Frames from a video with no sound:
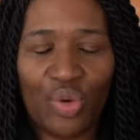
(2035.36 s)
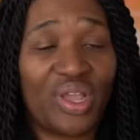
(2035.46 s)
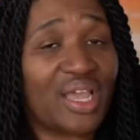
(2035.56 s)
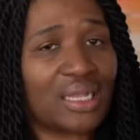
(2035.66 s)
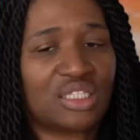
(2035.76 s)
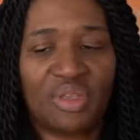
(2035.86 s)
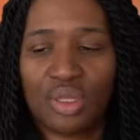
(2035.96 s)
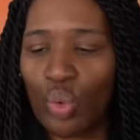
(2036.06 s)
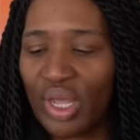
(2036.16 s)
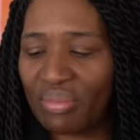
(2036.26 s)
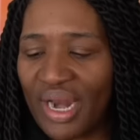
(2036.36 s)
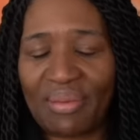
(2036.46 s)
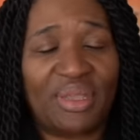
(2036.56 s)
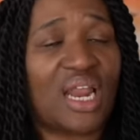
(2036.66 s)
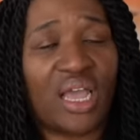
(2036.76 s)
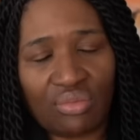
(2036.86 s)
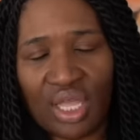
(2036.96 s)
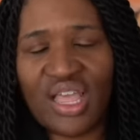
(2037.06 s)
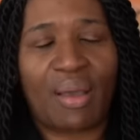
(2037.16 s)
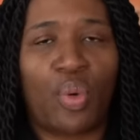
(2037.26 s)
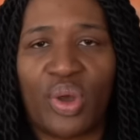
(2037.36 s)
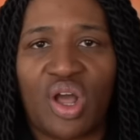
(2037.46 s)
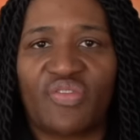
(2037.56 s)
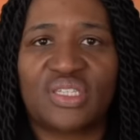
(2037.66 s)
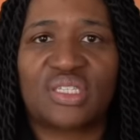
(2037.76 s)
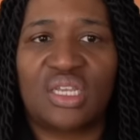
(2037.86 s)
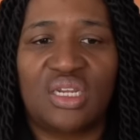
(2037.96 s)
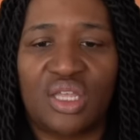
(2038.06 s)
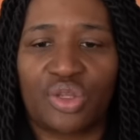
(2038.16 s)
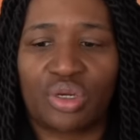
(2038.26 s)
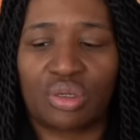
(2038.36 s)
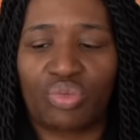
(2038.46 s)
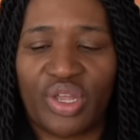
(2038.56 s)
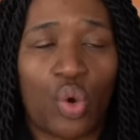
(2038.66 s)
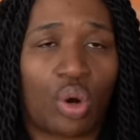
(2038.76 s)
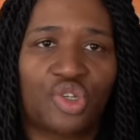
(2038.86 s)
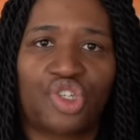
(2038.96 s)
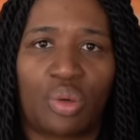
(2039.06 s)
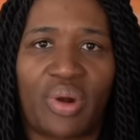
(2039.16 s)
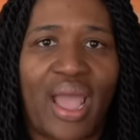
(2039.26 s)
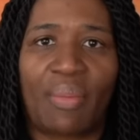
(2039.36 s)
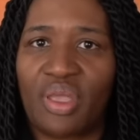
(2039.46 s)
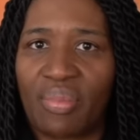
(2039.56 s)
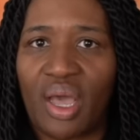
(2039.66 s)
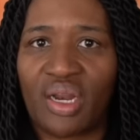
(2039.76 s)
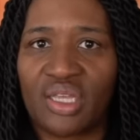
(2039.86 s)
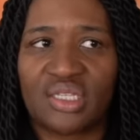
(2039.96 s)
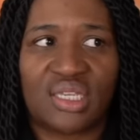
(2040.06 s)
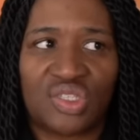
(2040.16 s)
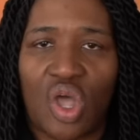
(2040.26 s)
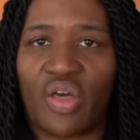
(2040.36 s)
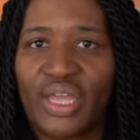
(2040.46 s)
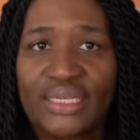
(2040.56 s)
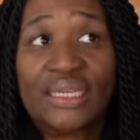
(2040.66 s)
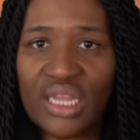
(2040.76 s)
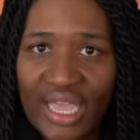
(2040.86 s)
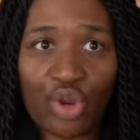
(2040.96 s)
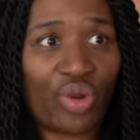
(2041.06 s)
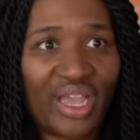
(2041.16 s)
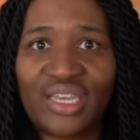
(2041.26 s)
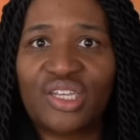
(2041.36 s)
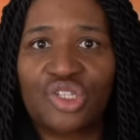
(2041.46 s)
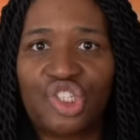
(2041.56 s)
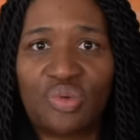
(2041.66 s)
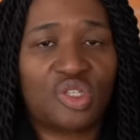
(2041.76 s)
Rick got to be the one. But I mean, I, at that point, obviously, neither Rick or Michonne were happy about it, because they saw that, like Rick, she